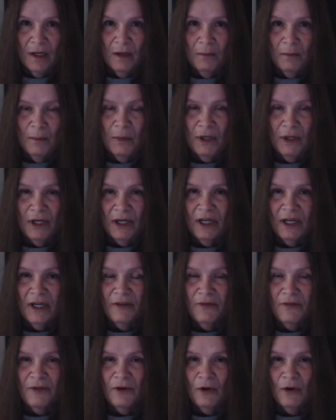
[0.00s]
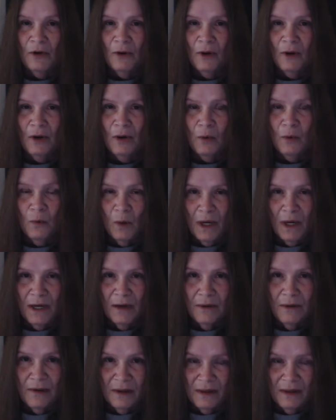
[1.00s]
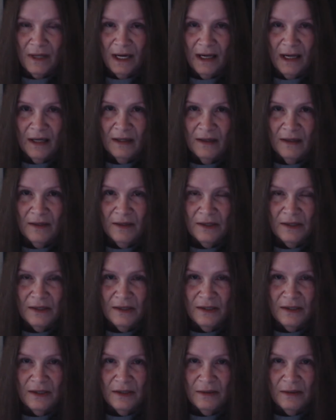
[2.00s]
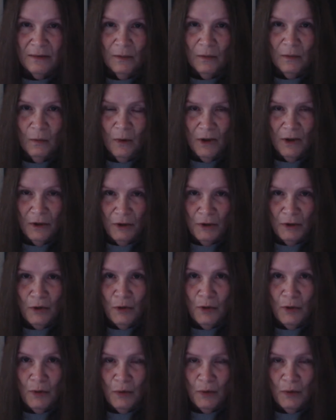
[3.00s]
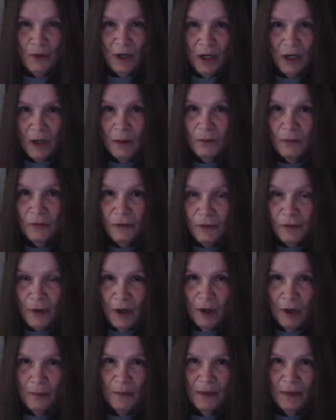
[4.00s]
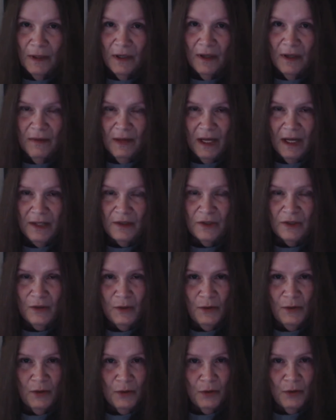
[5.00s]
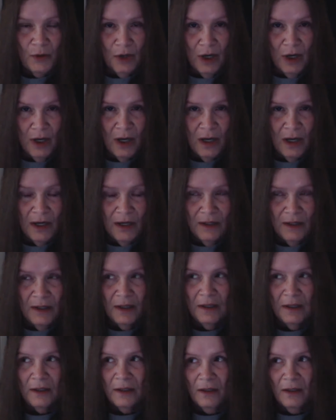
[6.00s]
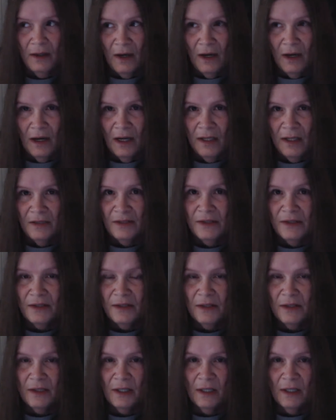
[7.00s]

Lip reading: But if you're aware that that is where you come from, and that's who your gods,